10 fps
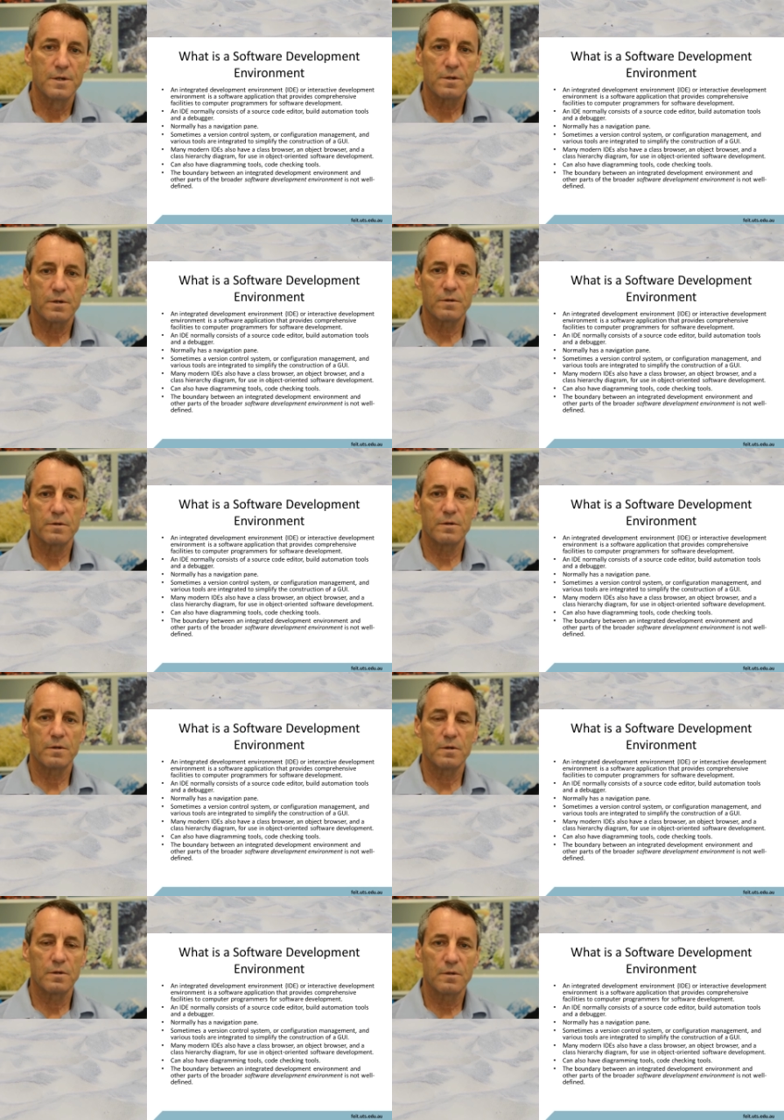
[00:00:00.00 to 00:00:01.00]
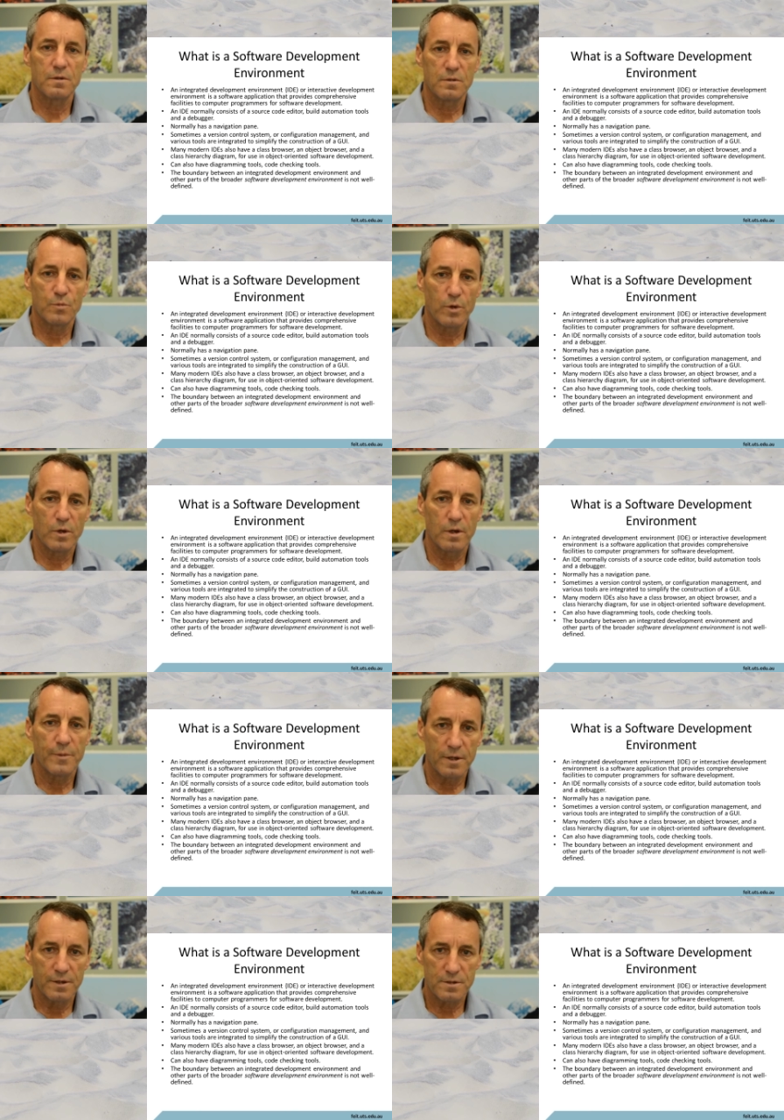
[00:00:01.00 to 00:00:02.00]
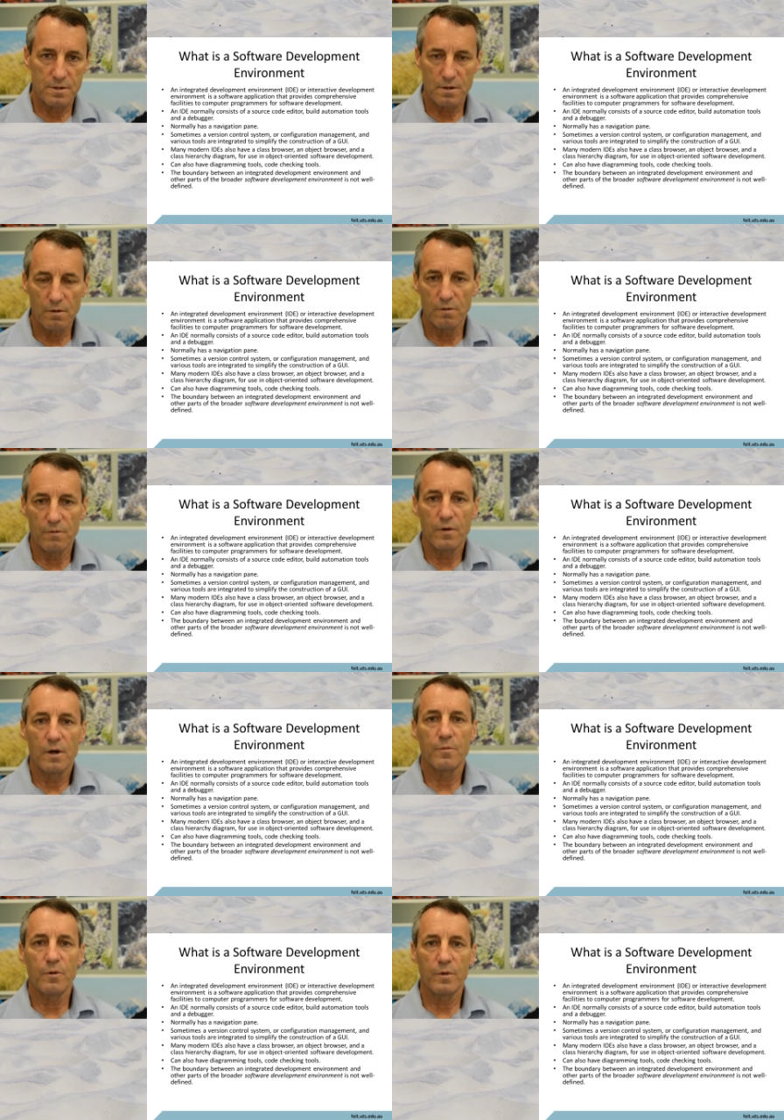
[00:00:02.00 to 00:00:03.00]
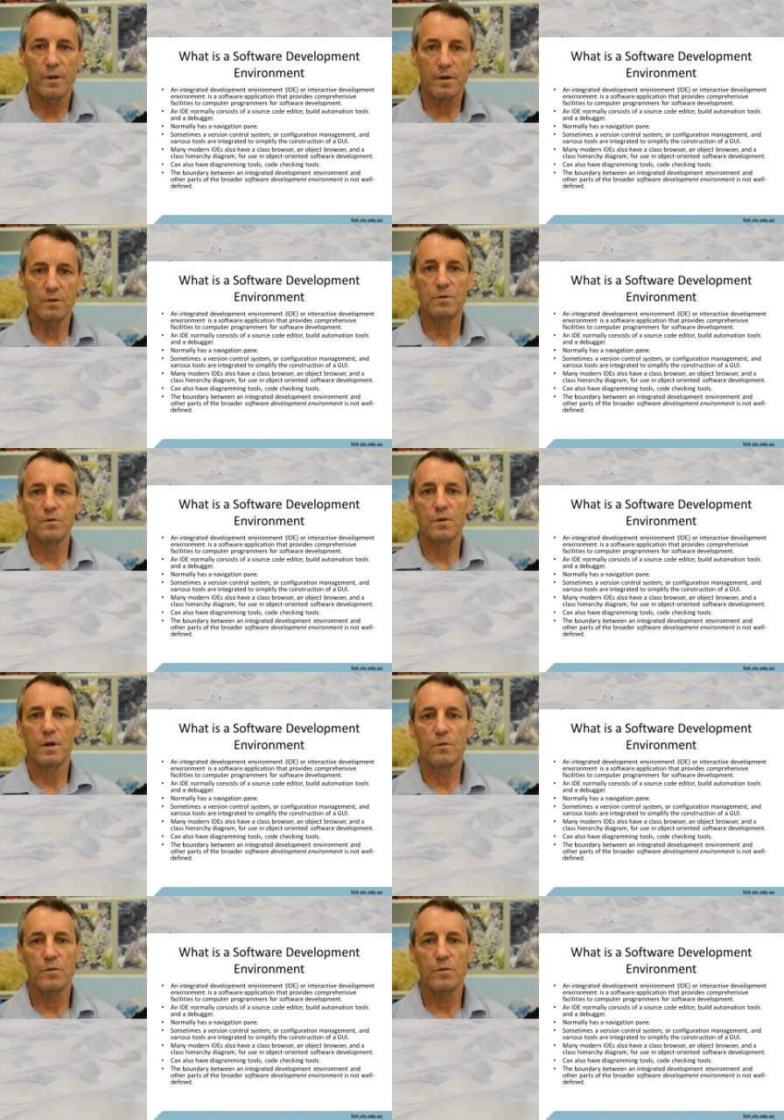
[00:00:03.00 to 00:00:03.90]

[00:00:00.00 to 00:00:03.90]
so the, the, the programmer gets this whole environment where they can do it,